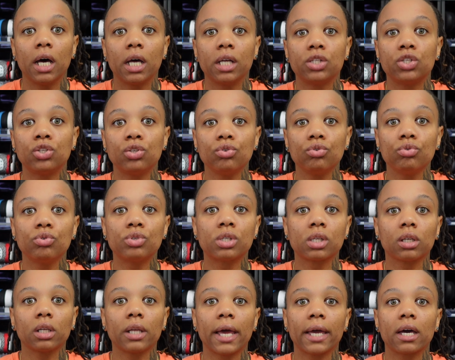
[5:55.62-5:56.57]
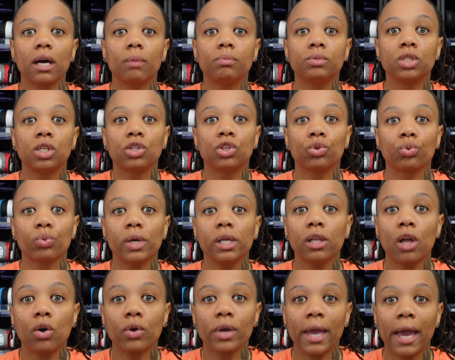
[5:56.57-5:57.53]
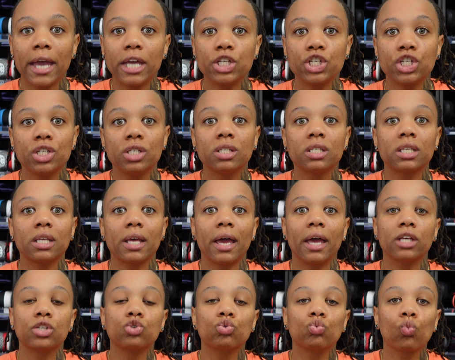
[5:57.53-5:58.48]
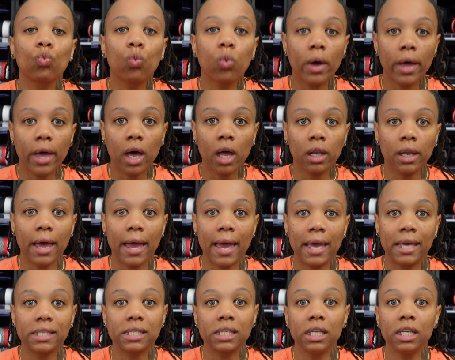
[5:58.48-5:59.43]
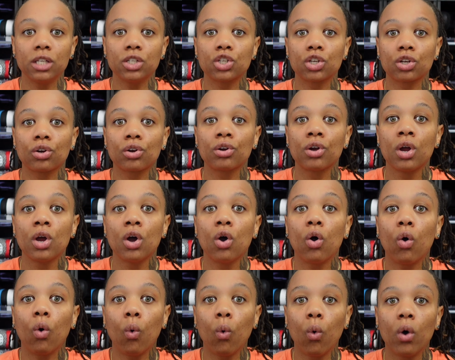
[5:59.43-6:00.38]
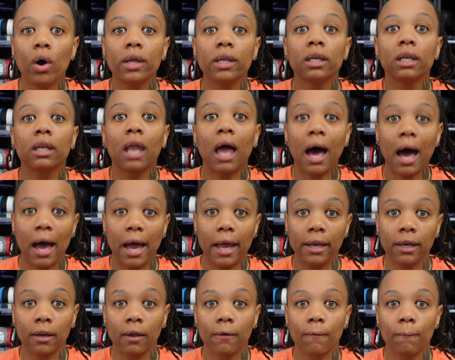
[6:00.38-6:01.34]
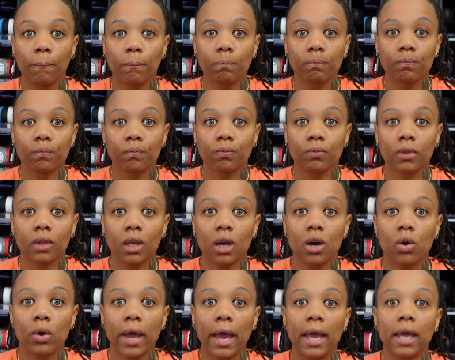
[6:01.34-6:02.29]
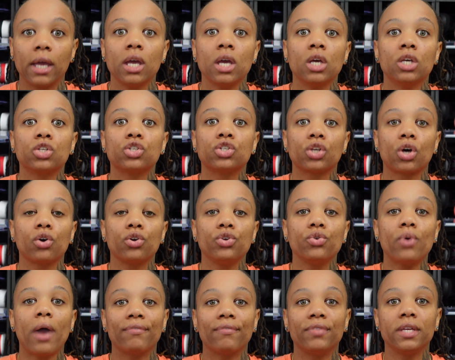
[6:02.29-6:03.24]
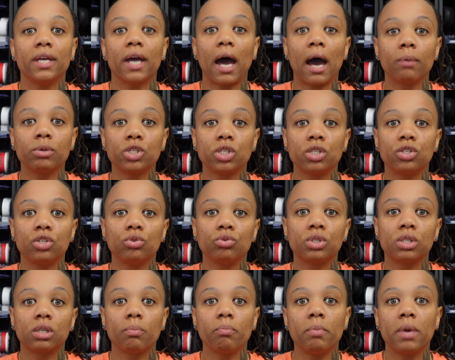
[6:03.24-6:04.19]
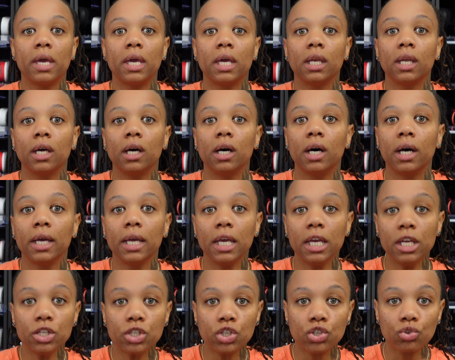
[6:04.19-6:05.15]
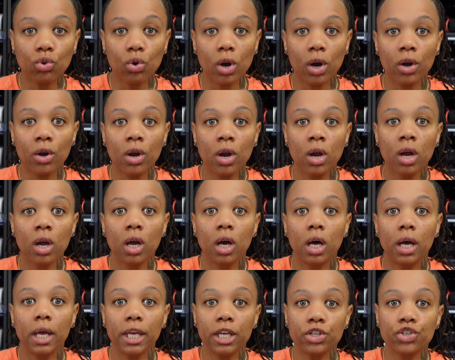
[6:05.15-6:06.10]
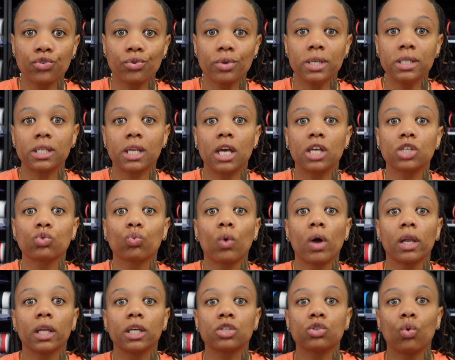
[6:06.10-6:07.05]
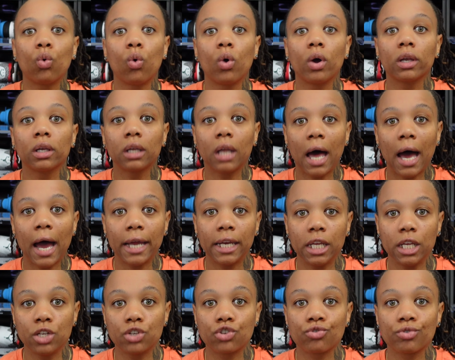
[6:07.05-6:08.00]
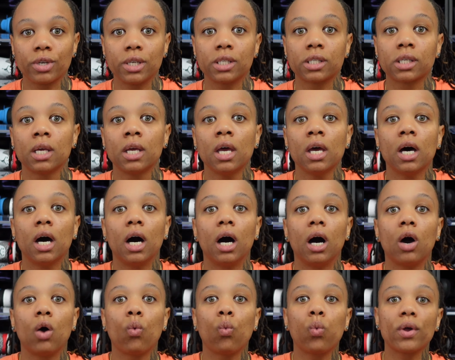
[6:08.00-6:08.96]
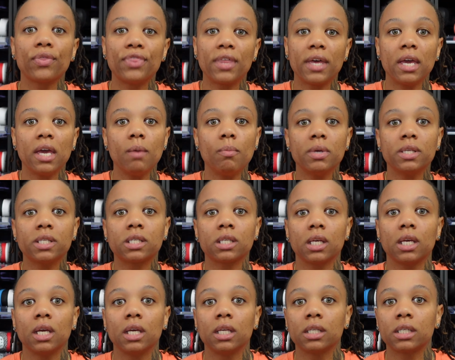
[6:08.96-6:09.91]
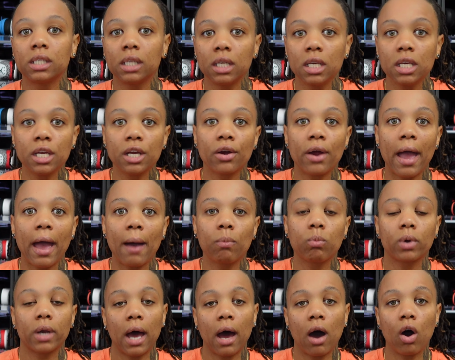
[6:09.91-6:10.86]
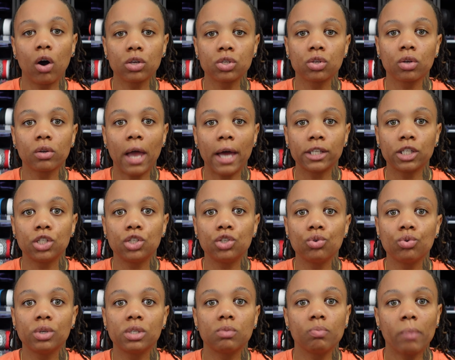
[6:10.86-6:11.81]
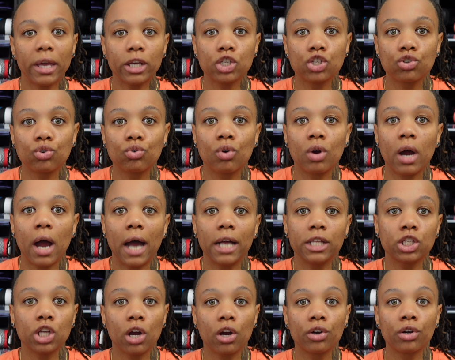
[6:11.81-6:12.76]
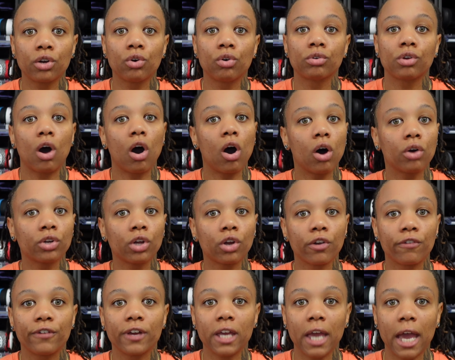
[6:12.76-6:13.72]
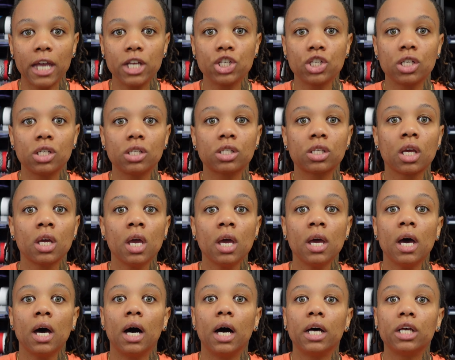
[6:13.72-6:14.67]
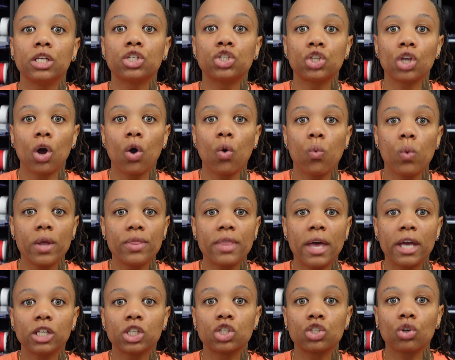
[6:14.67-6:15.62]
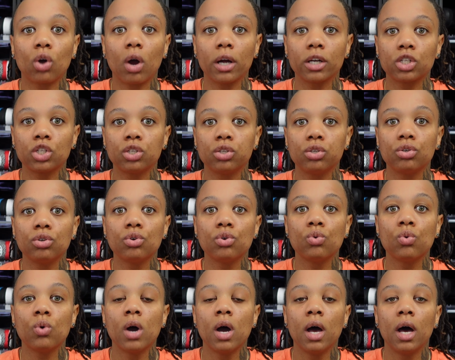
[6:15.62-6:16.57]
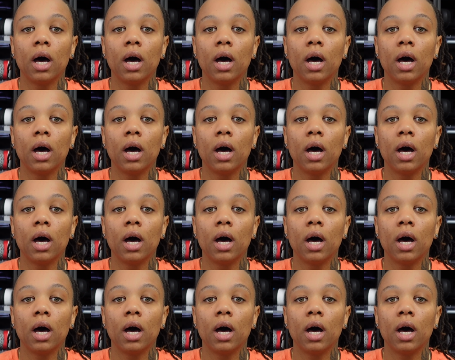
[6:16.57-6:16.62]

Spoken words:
to select up to 3 locations as well as enter online. Okay, so you the option to submit in-store entries as well as online entries. With the Hibbett and City Gear app, what I also like to do is make sure I turn on all notifications, so when they start to